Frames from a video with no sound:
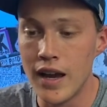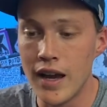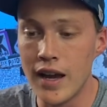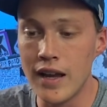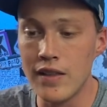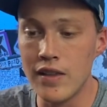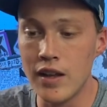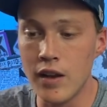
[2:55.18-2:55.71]

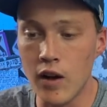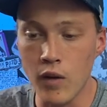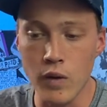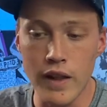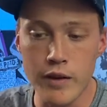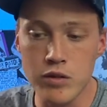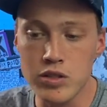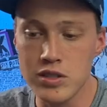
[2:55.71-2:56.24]
And then a
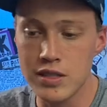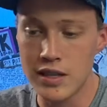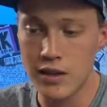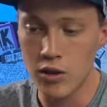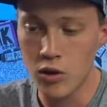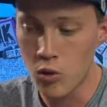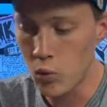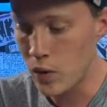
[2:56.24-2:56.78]
letter
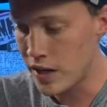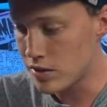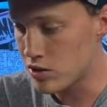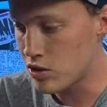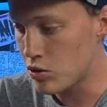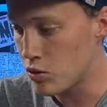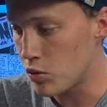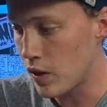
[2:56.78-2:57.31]
sent a week
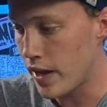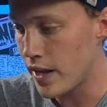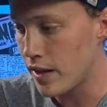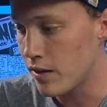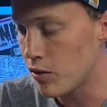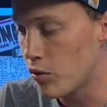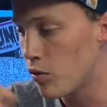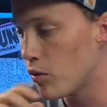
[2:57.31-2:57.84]
too
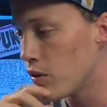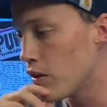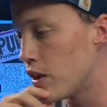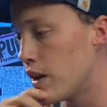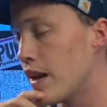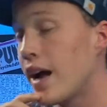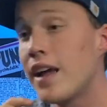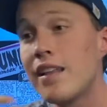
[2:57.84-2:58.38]
late. The
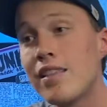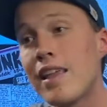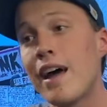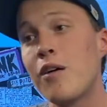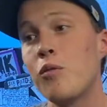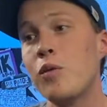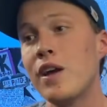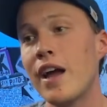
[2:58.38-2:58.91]
night
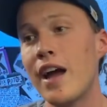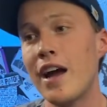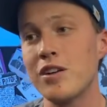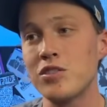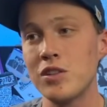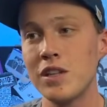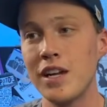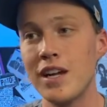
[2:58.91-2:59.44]
that we
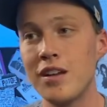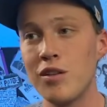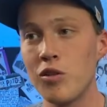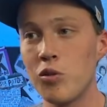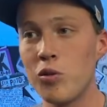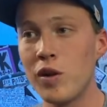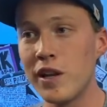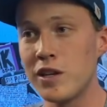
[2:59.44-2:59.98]
actually ended
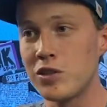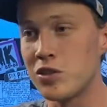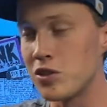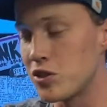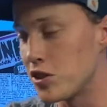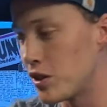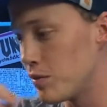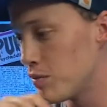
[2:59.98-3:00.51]
the
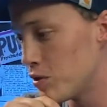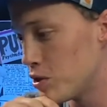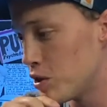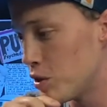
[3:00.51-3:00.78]
relationship,